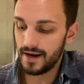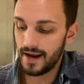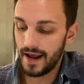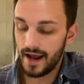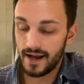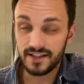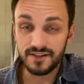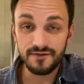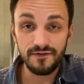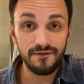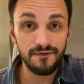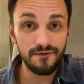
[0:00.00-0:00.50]

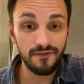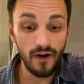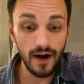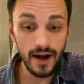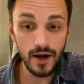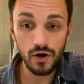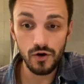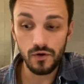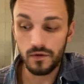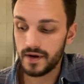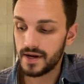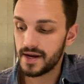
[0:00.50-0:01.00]
as
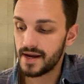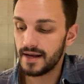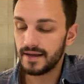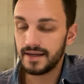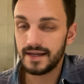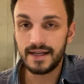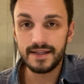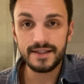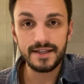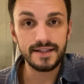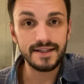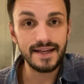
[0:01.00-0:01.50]
fiery. It
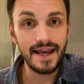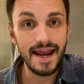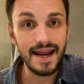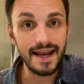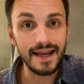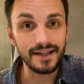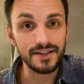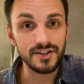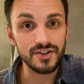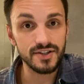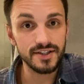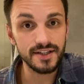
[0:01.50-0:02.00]
needs to take
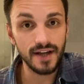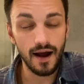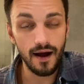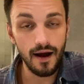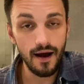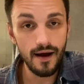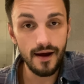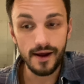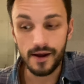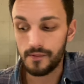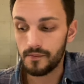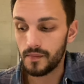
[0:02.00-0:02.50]
its
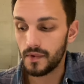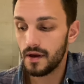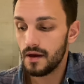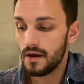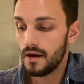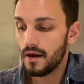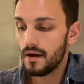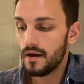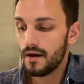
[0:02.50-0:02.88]
time.